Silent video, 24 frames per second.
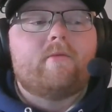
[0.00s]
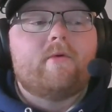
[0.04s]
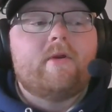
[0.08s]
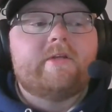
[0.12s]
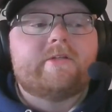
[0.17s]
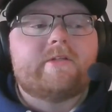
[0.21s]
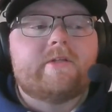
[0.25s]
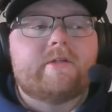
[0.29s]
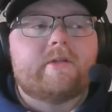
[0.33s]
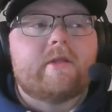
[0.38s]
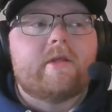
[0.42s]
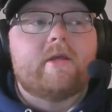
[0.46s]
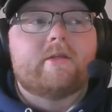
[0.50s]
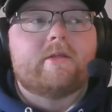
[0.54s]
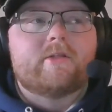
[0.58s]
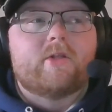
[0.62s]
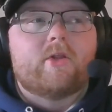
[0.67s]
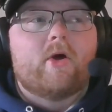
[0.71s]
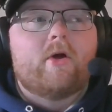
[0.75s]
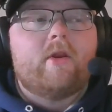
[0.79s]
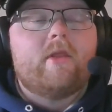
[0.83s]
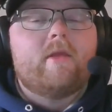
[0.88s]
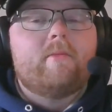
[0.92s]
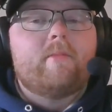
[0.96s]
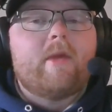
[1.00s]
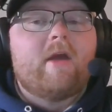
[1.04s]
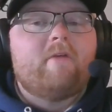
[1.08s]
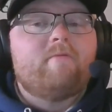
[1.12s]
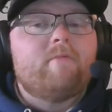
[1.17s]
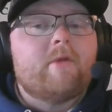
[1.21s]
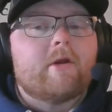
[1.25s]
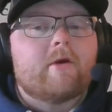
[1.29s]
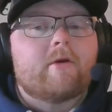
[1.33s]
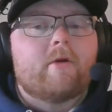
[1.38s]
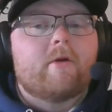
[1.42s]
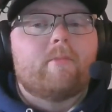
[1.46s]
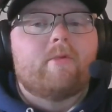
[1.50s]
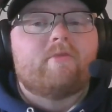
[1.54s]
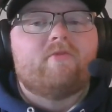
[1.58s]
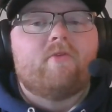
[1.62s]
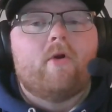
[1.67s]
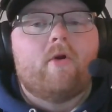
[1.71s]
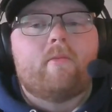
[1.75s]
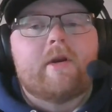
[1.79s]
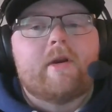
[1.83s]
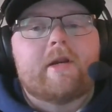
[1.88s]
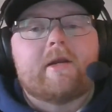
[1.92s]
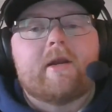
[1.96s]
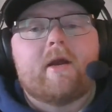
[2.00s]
recently, is a lot of them have been underperforming.